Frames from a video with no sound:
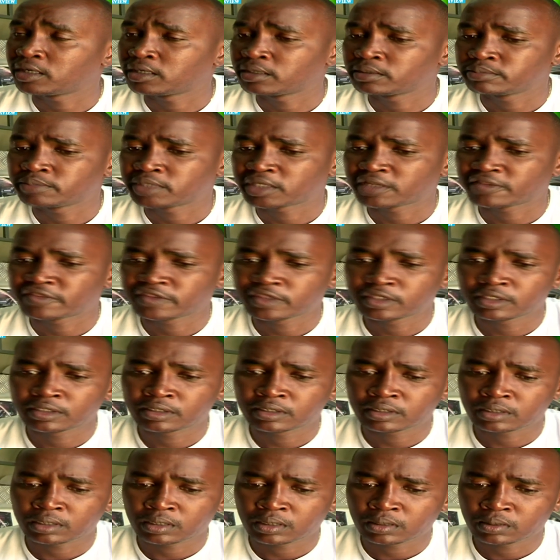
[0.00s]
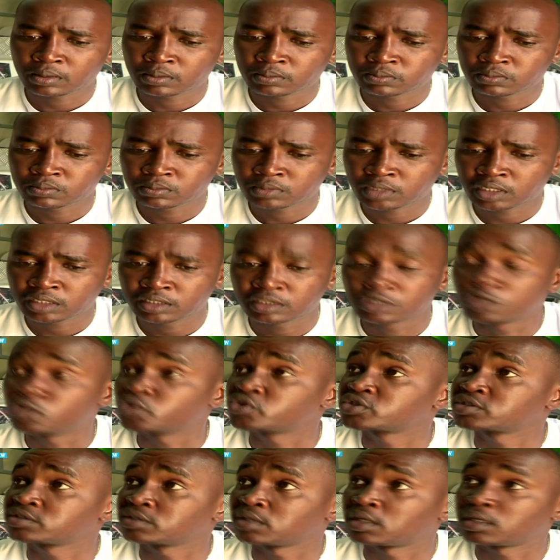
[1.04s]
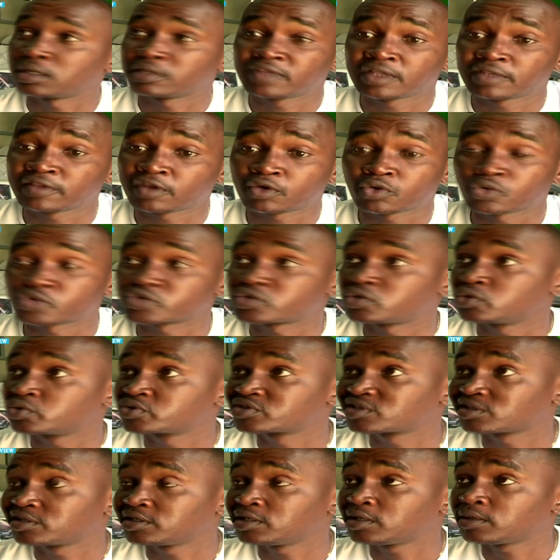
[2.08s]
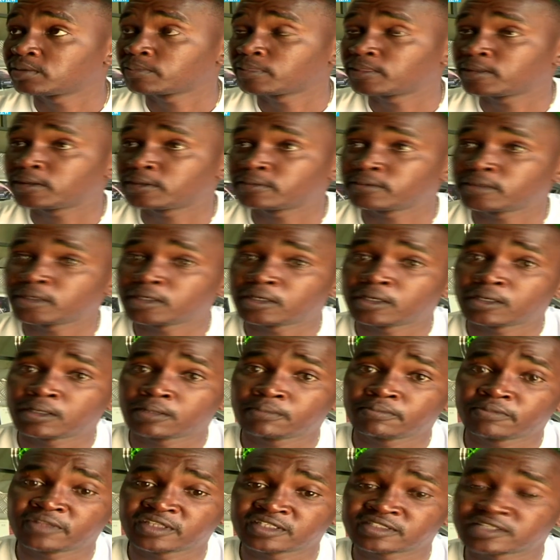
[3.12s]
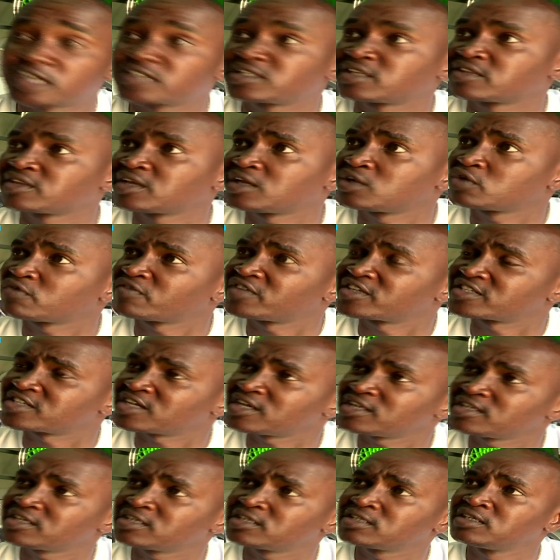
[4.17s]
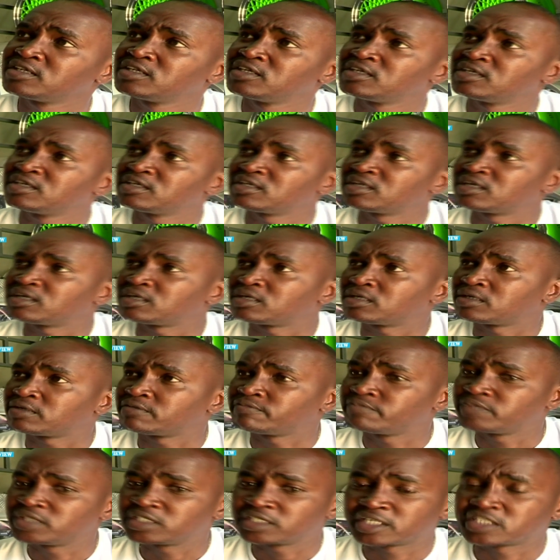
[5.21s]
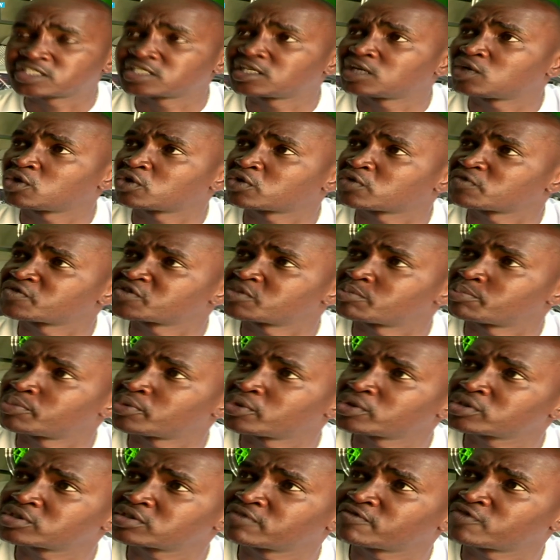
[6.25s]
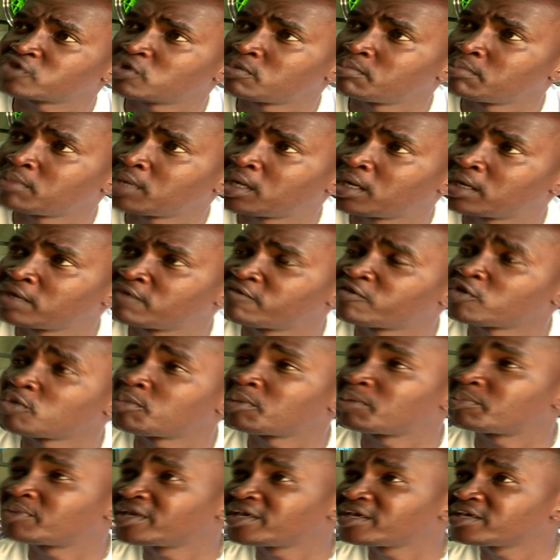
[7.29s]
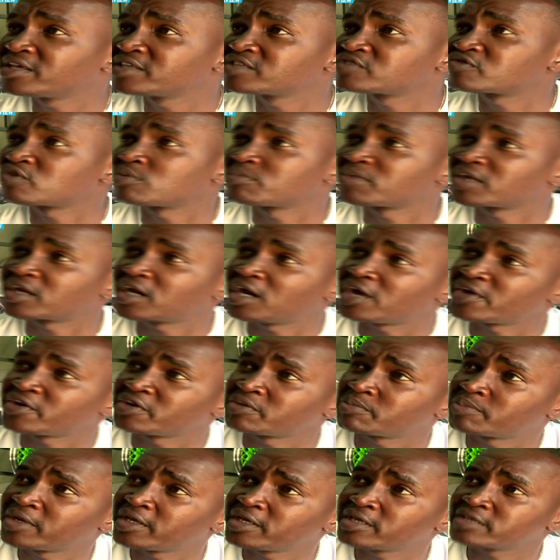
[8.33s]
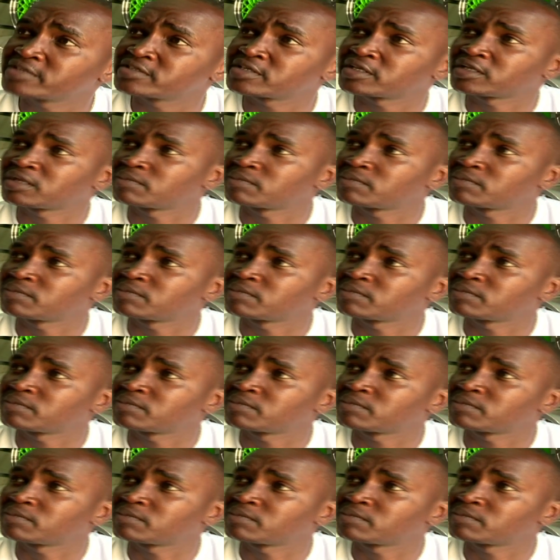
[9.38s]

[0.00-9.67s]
uh, but I think uh, it looks uh, the, the coast looks clear. Uh, there's light at the end of the tunnel. Uh, I've been getting a lot of support from my former players, from the current players,